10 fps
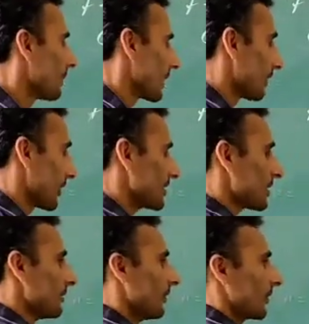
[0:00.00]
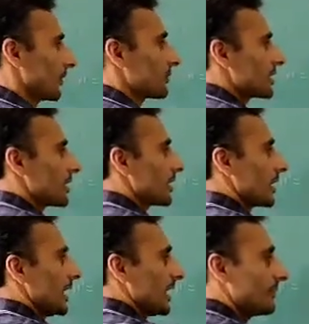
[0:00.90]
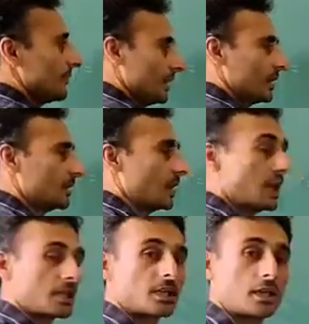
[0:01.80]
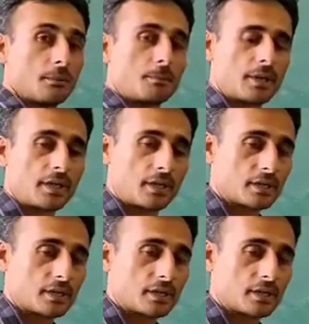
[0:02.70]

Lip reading: But the reason for using the debt fund in the company,